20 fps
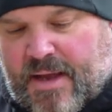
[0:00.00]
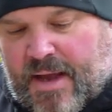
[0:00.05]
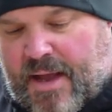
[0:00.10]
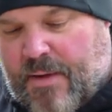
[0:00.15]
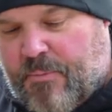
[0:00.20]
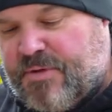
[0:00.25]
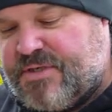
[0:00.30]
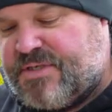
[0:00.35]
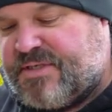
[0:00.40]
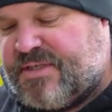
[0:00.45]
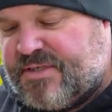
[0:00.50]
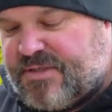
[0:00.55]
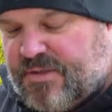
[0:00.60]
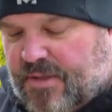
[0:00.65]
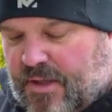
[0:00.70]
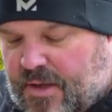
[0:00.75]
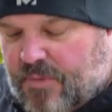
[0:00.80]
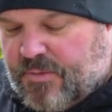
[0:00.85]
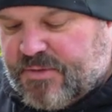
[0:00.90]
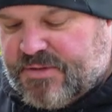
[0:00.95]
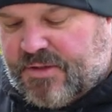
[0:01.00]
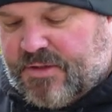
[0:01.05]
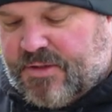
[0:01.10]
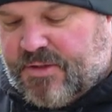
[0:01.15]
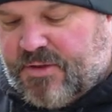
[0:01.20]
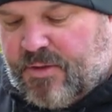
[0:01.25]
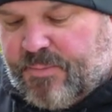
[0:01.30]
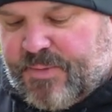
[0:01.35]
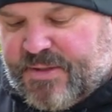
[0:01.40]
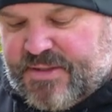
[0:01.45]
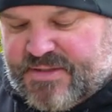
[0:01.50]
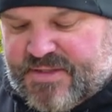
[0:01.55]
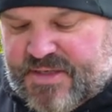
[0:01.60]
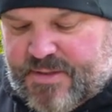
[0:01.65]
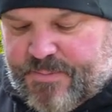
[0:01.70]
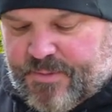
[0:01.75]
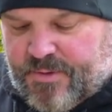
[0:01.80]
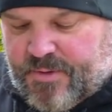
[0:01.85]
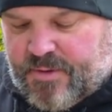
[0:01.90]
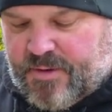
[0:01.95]
I wish this claw was a little bit
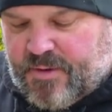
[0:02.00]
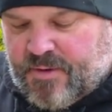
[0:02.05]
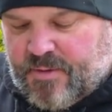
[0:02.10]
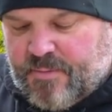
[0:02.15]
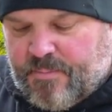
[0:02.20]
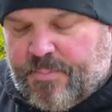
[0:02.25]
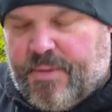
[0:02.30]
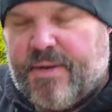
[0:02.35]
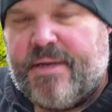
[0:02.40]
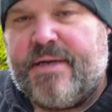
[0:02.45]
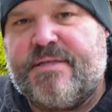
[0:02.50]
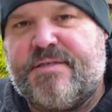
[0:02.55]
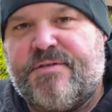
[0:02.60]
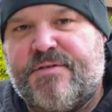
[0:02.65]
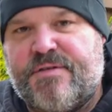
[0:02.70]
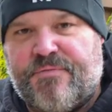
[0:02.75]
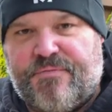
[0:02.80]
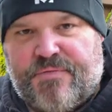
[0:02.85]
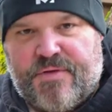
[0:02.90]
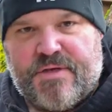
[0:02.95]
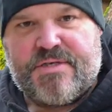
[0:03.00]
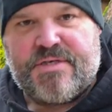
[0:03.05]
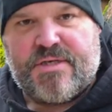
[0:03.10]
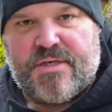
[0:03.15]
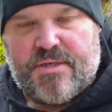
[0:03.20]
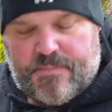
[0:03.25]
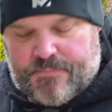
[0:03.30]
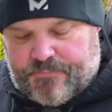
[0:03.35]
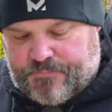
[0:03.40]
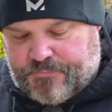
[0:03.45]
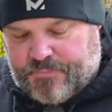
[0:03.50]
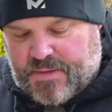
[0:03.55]
deeper, but it's sufficient.